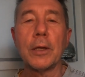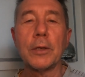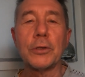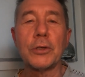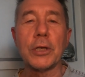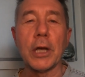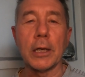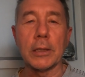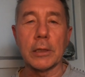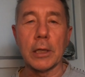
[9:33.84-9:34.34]

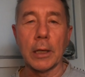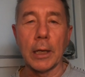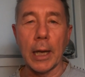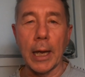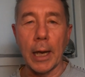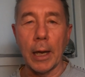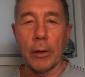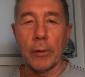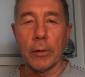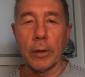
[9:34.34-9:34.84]
just
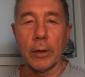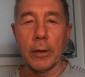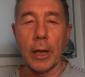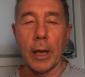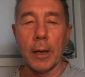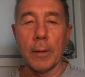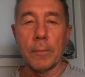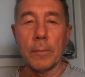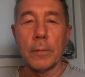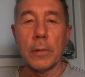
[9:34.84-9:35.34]
allowing
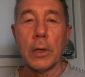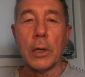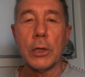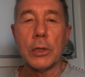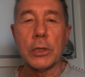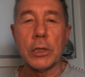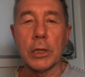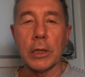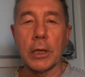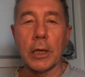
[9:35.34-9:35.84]
them
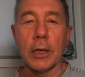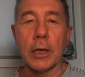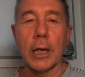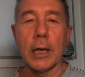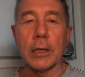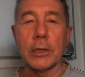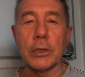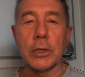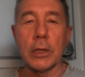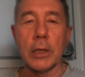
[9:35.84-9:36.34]
to
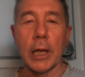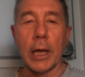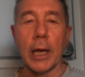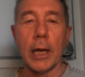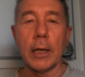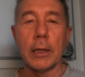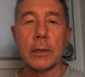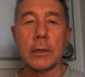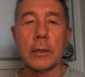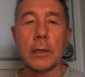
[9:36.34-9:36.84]
connect to
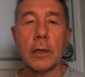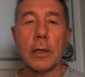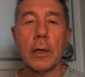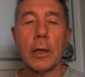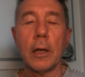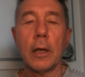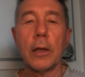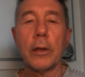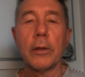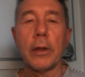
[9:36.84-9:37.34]
that.
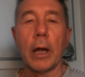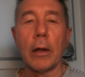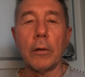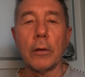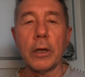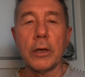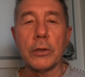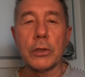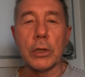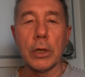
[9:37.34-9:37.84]
They'll
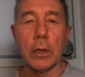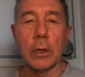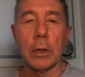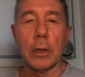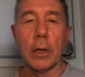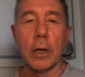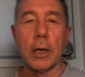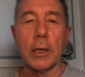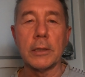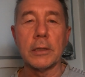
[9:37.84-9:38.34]

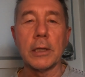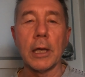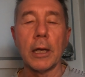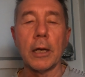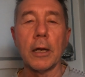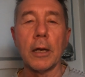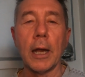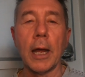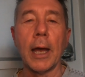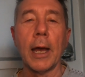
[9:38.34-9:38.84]
internalise that
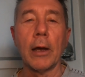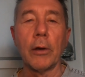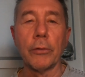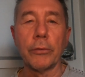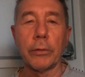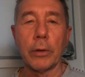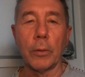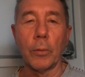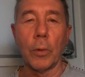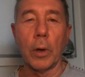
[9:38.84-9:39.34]
in a
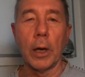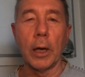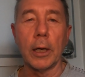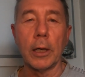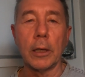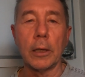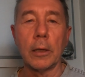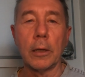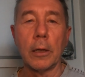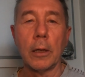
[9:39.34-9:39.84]
healthy
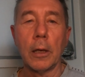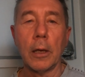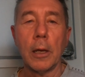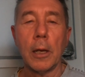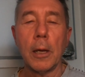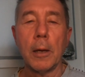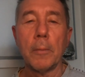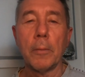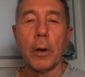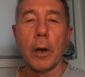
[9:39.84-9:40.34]
way.
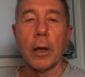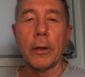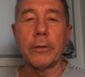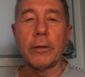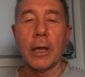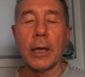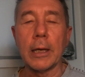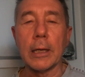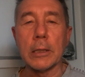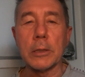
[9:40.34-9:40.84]
But I
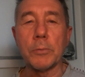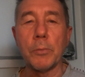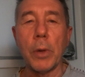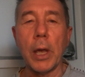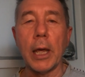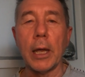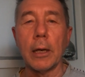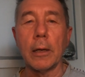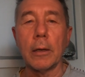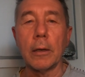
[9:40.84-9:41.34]
think as
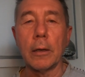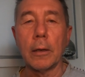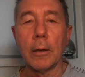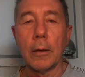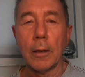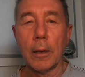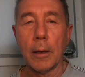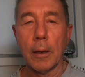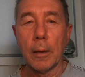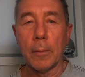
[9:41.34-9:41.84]
men,
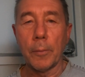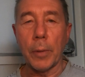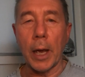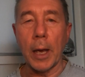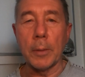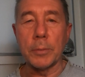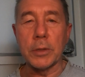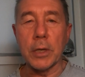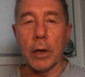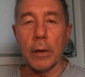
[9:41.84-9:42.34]

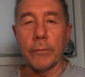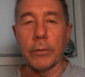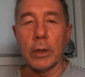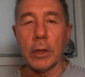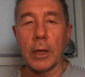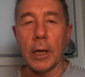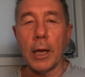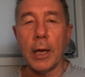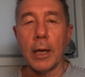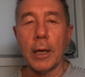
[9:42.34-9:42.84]
perhaps over the
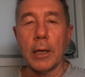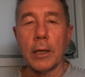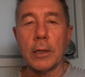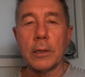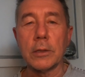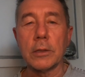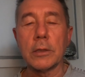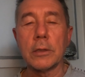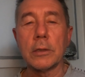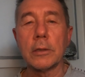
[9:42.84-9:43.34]

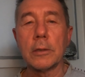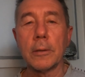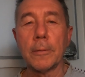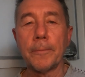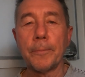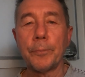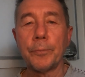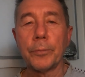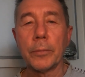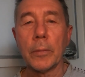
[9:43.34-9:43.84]
years,
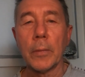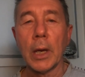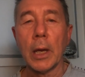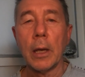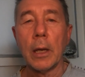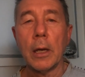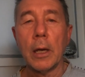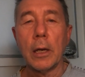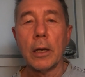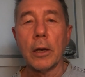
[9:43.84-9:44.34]

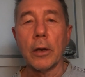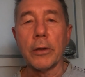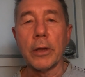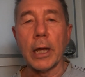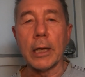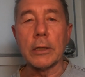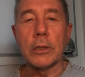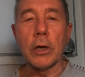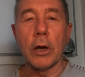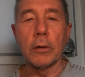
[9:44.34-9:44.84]

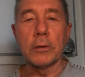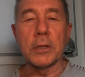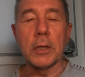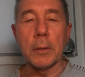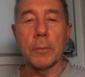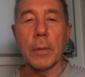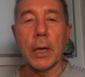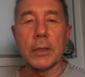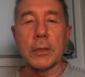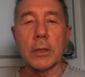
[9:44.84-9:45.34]
that toxic
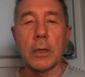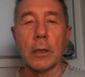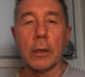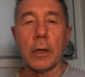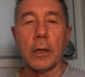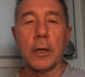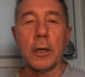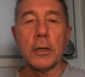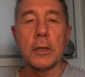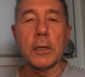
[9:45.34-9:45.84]

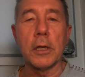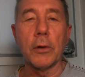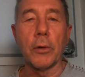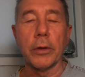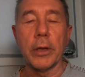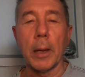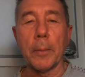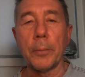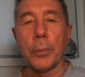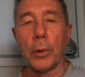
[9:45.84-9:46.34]
masculinity or
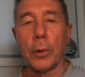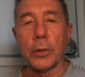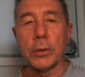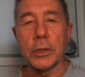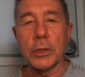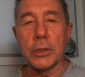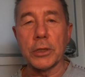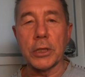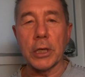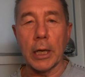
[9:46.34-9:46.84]
that
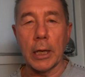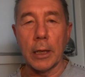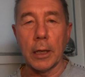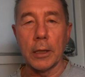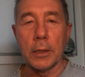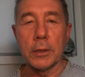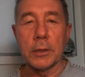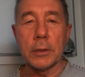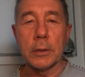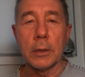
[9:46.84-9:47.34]
poison
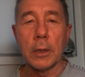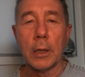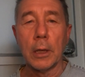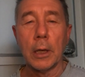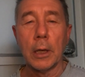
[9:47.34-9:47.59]
chalice